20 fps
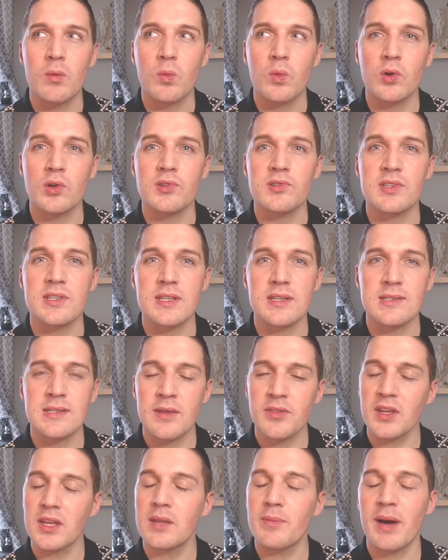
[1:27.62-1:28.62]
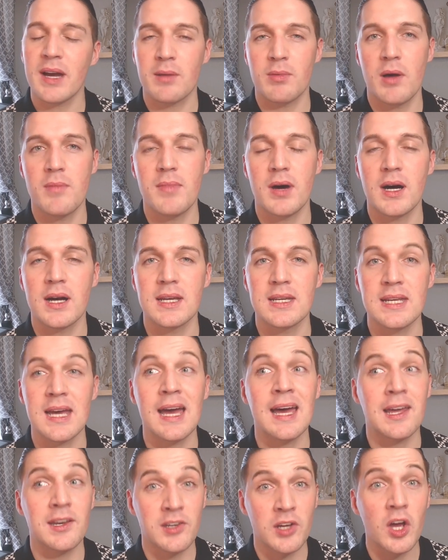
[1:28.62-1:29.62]
was something in the back of my mind,
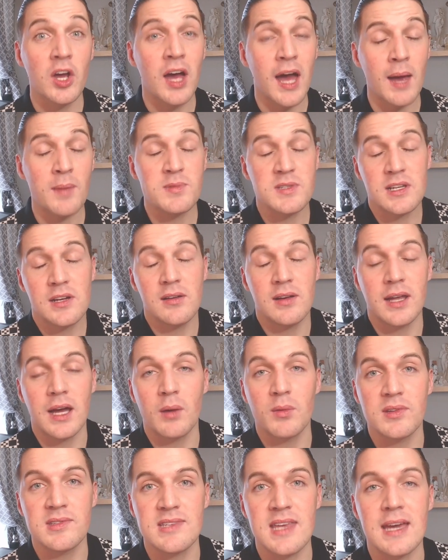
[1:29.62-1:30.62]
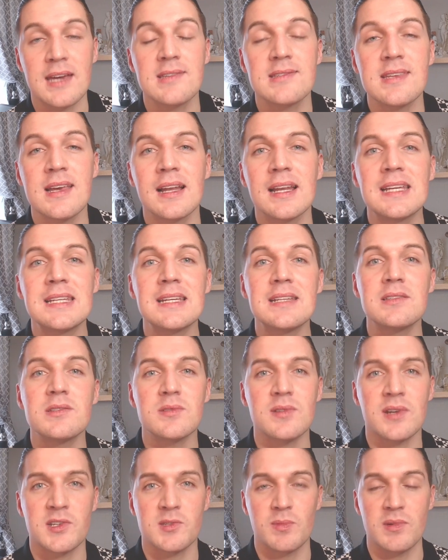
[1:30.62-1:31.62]
and absolutely, I would say, certainly did
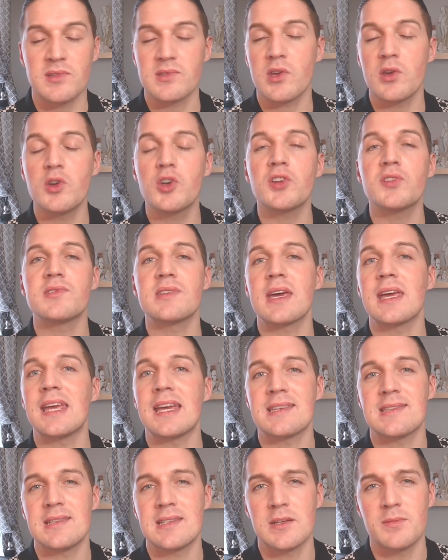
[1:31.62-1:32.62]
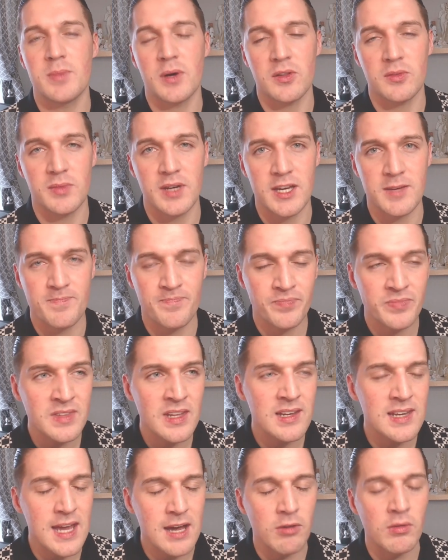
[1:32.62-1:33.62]
stress me. So you could say, yes, it did bother me.
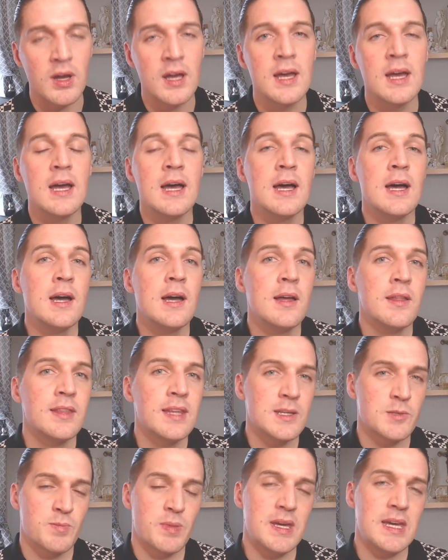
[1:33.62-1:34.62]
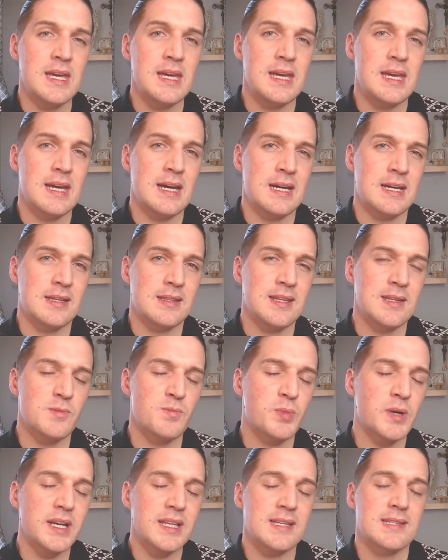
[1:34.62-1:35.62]
Now, let's be uh, let's
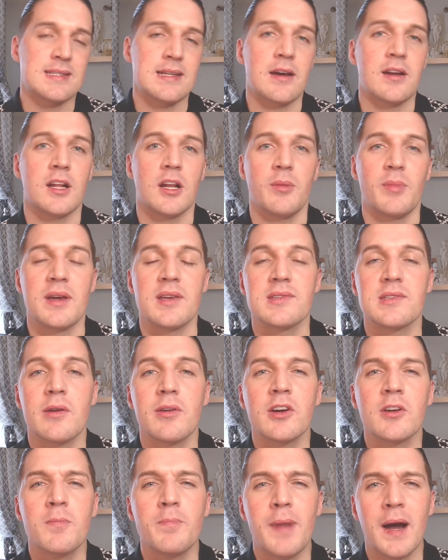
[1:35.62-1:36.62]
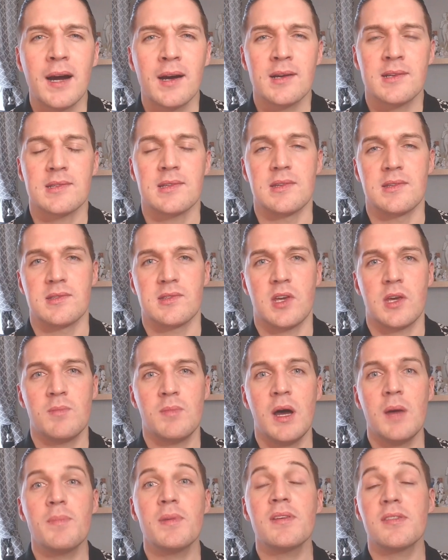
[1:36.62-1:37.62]
break this down a little bit. So in comparison, so you
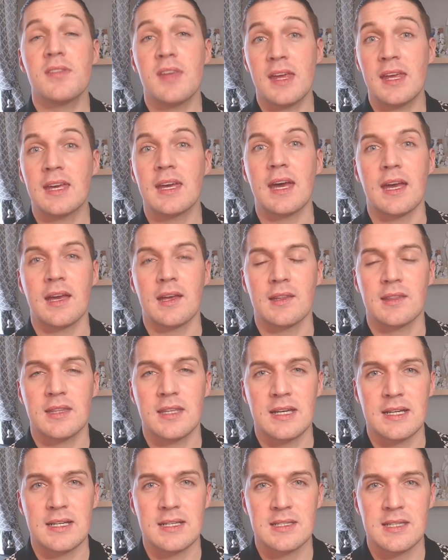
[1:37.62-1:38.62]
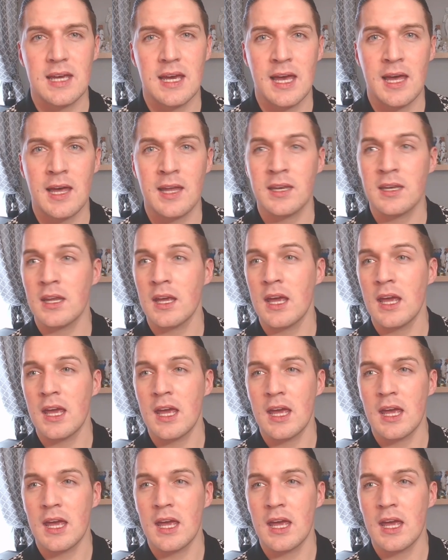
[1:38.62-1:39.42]
might be thinking that, and